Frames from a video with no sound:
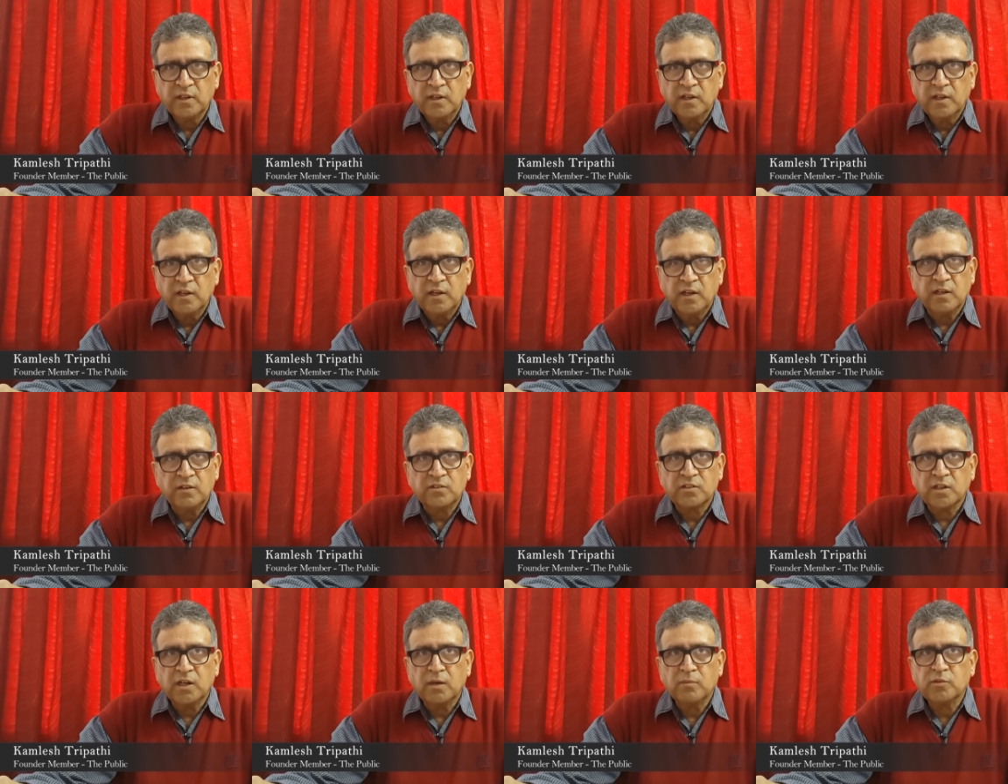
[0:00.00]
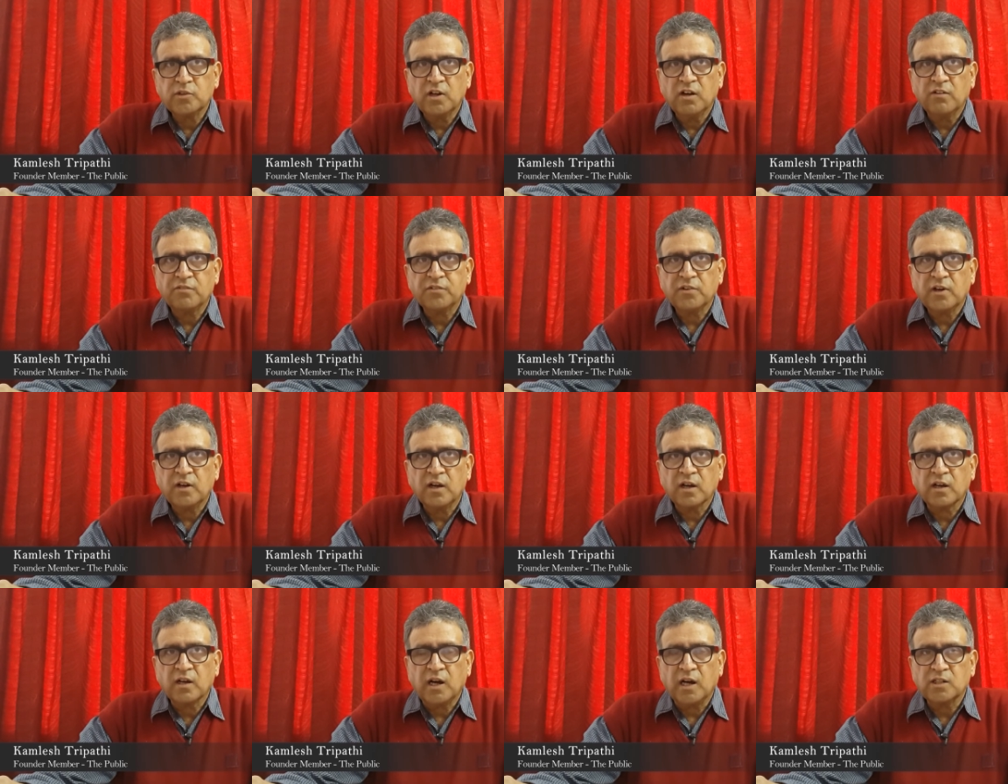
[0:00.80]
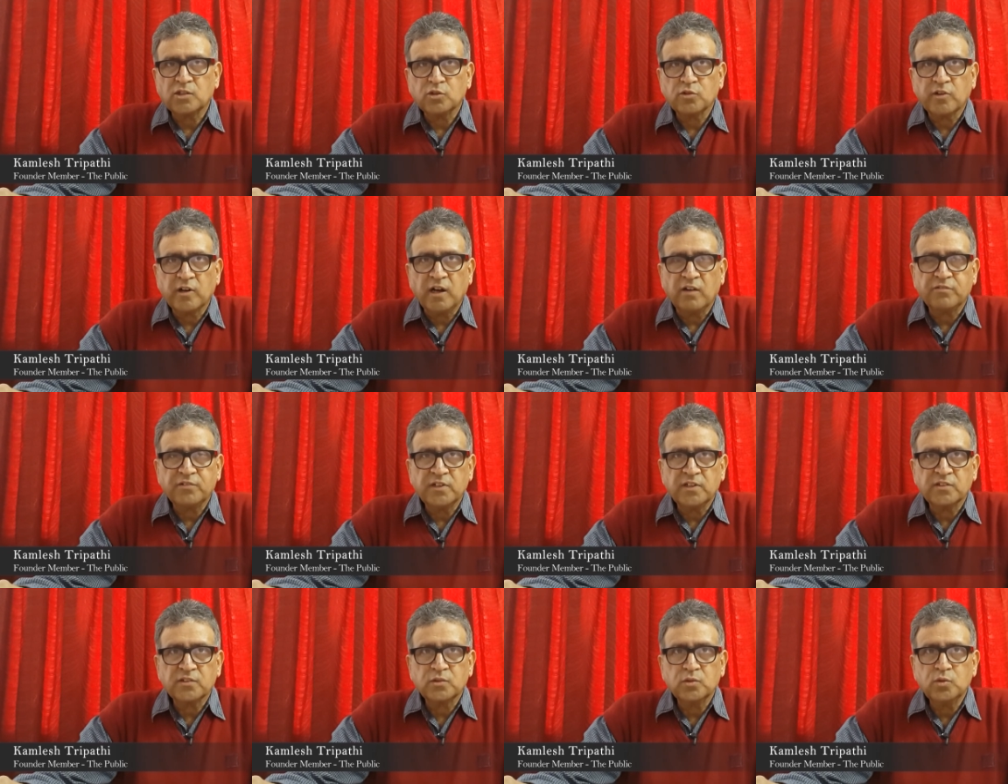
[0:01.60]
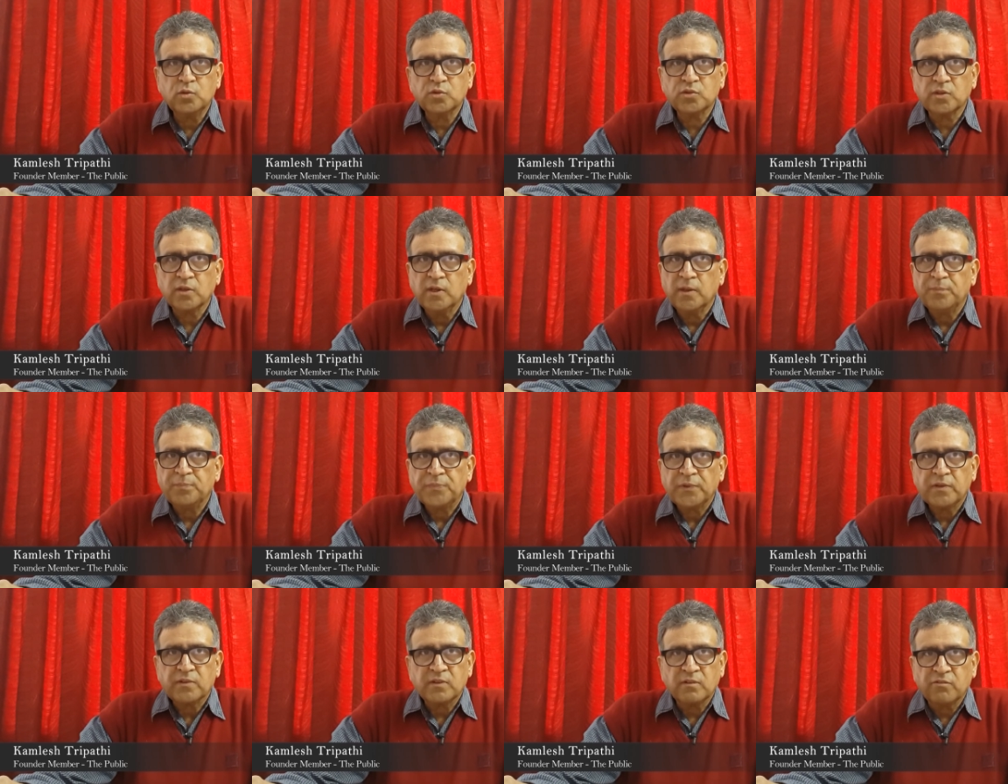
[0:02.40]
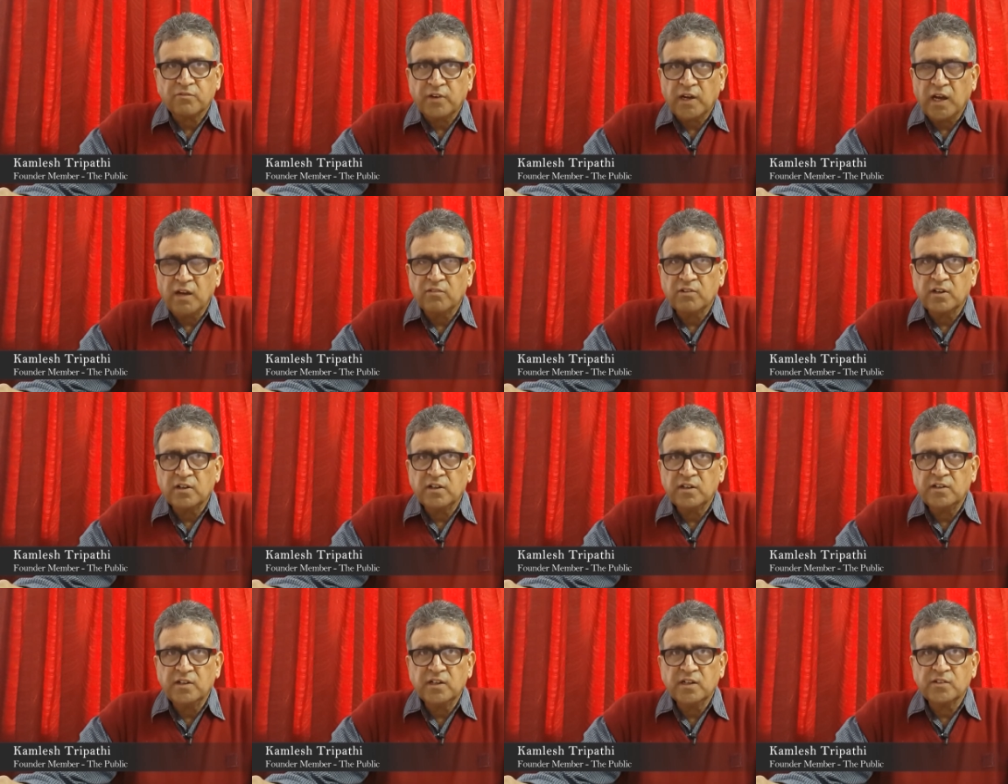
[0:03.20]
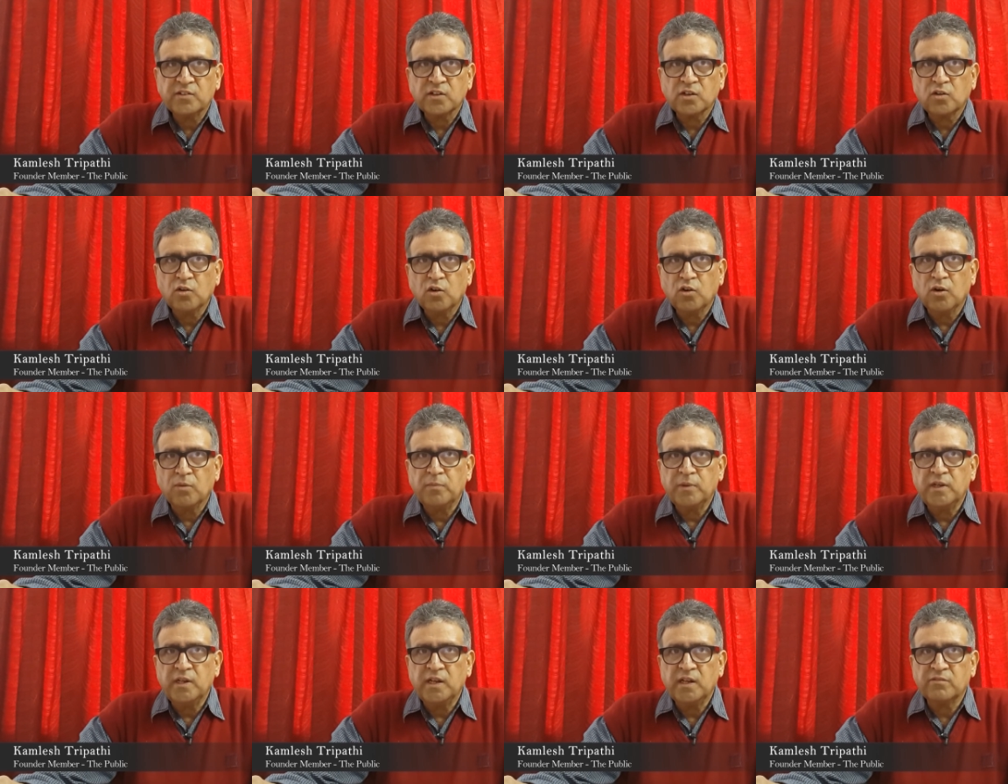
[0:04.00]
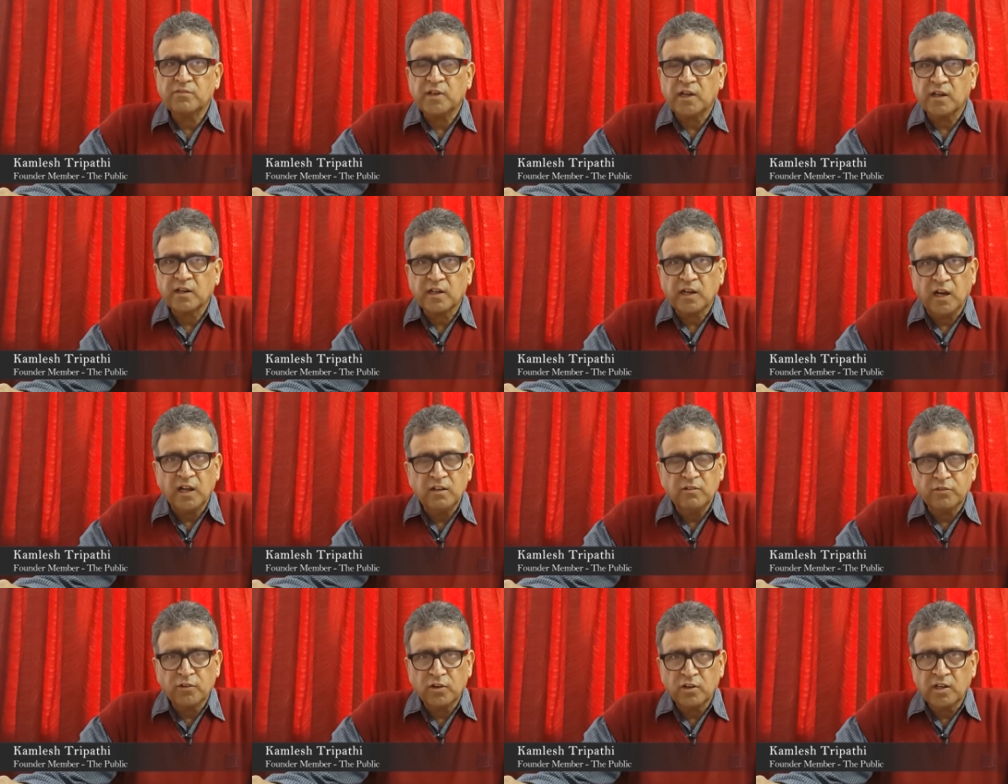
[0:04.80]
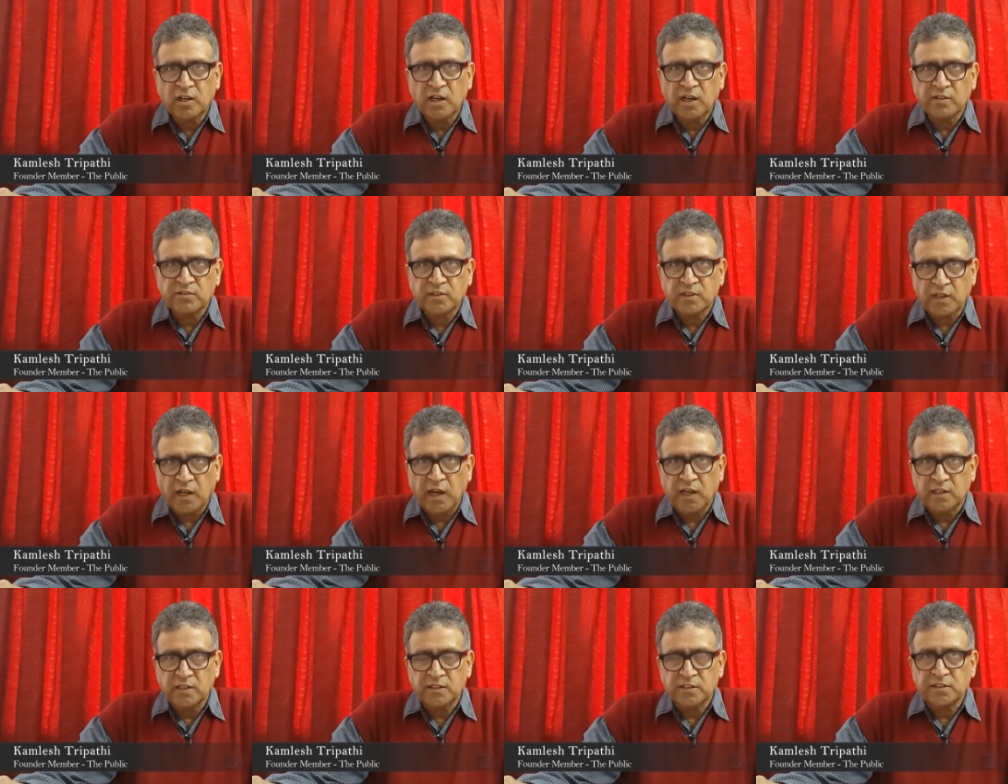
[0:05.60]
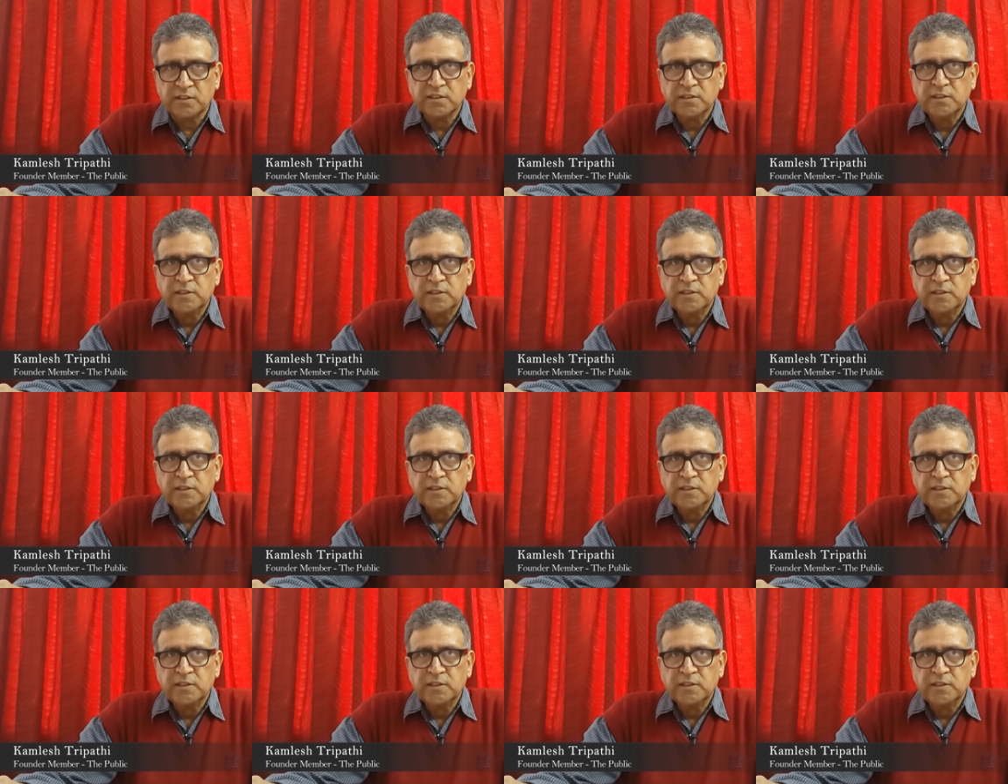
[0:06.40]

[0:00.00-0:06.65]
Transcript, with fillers: in terms of uh, cartographers who, some 500 years ago, believed that California is an island.